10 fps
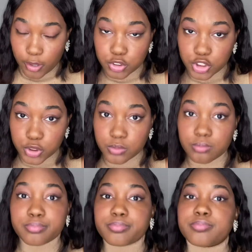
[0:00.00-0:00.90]
you,
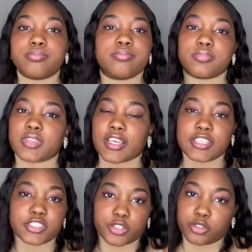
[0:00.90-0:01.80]
the
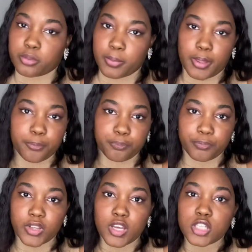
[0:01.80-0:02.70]
easier it'll be.
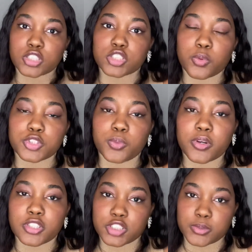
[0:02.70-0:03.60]
So what you
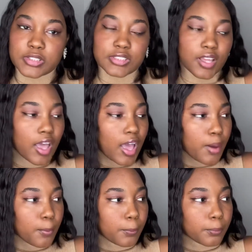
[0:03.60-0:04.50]
want to do is
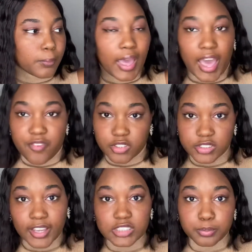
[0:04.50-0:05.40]
have your
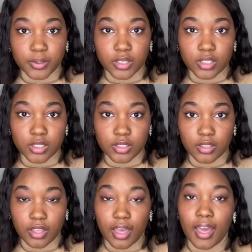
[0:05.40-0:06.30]
textbook,
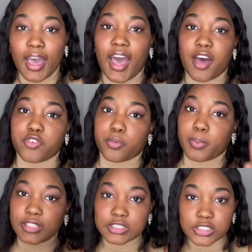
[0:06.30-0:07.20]
have your
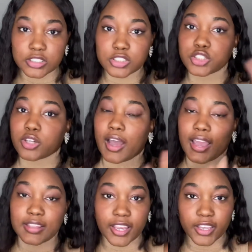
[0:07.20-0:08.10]
pencils, your
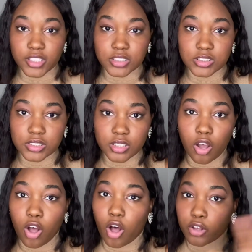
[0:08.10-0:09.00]
highlighters,
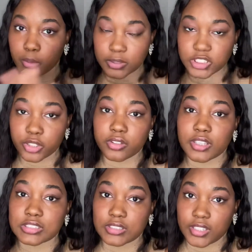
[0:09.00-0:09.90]
all your material
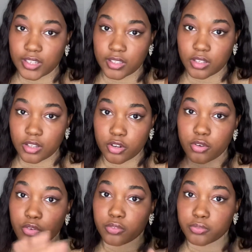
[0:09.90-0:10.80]
that's needed
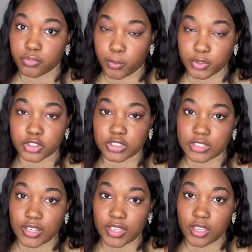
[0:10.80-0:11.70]
for what you're
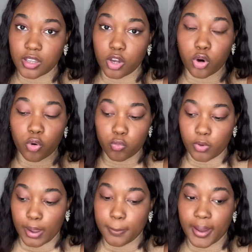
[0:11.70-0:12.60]
studying
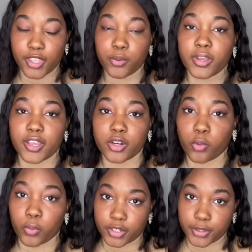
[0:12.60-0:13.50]
right by you in
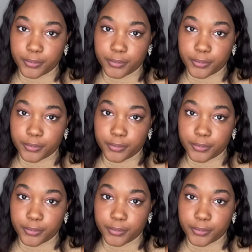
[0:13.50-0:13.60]
order.